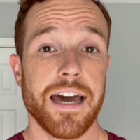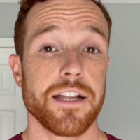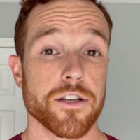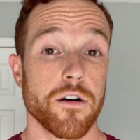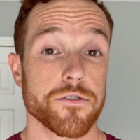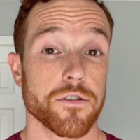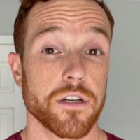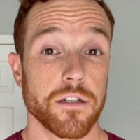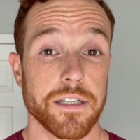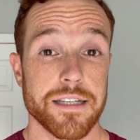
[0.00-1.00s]
And it's also
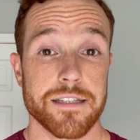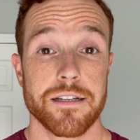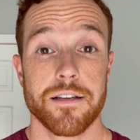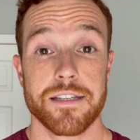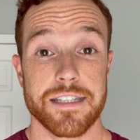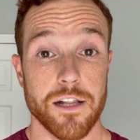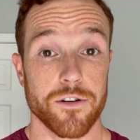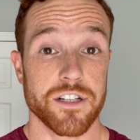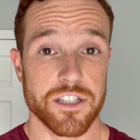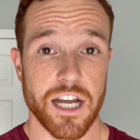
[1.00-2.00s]
going to list
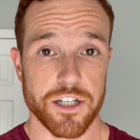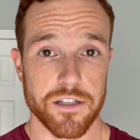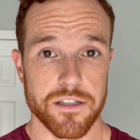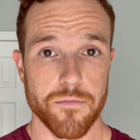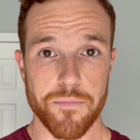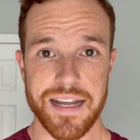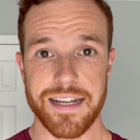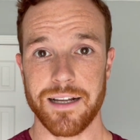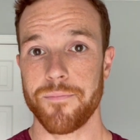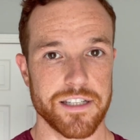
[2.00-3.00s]
seller concessions,
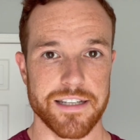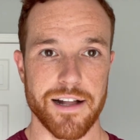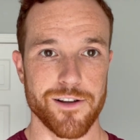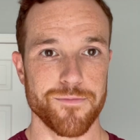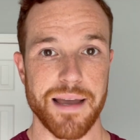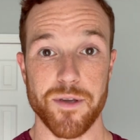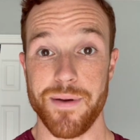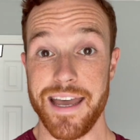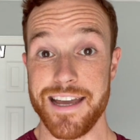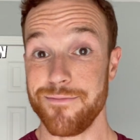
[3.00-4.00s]
meaning the seller maybe
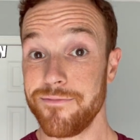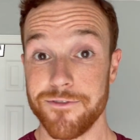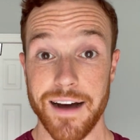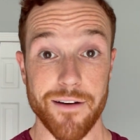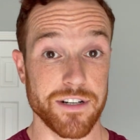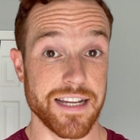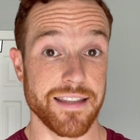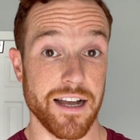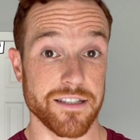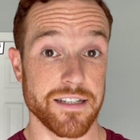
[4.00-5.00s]
paid $5,000 or
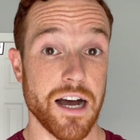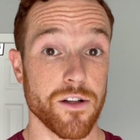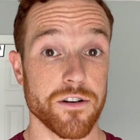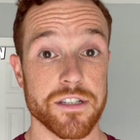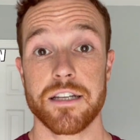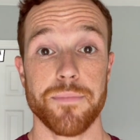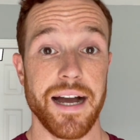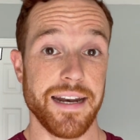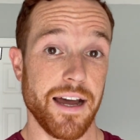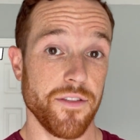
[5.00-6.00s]
$10,000 to
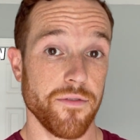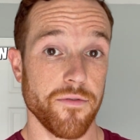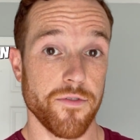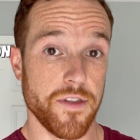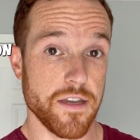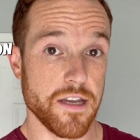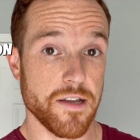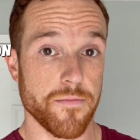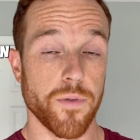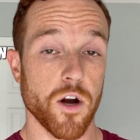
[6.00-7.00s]
buy down
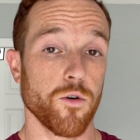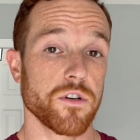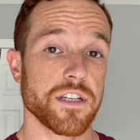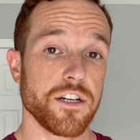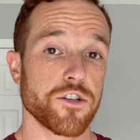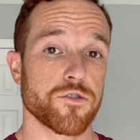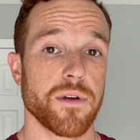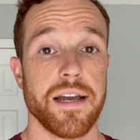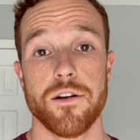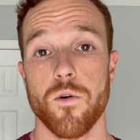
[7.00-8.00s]
the borrower's interest
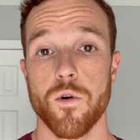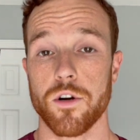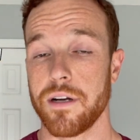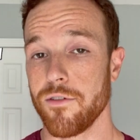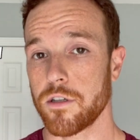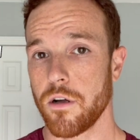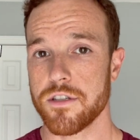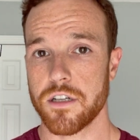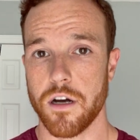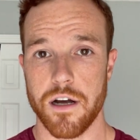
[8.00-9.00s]
rate or cover
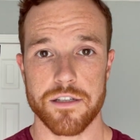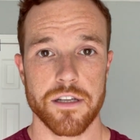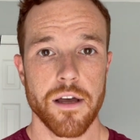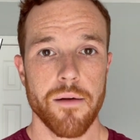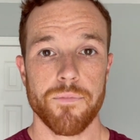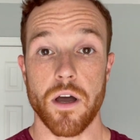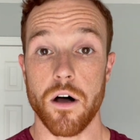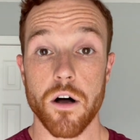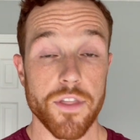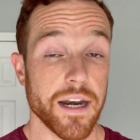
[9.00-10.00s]
closing costs.
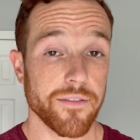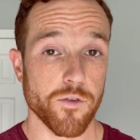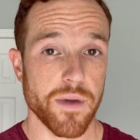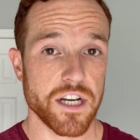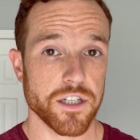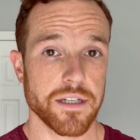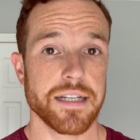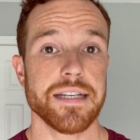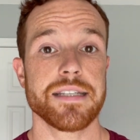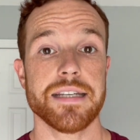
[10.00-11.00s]
All that information
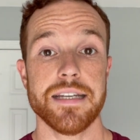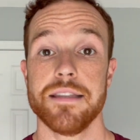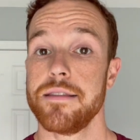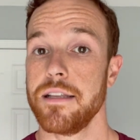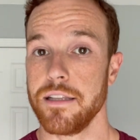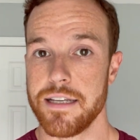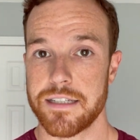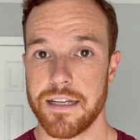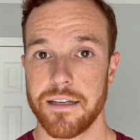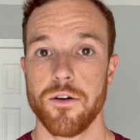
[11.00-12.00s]
is in the
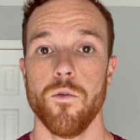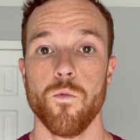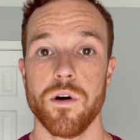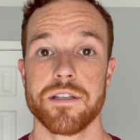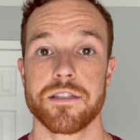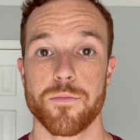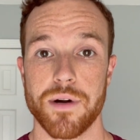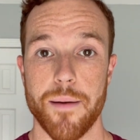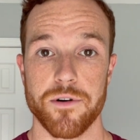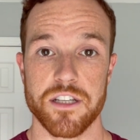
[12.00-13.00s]
listing once the
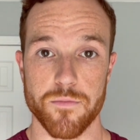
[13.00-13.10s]
property is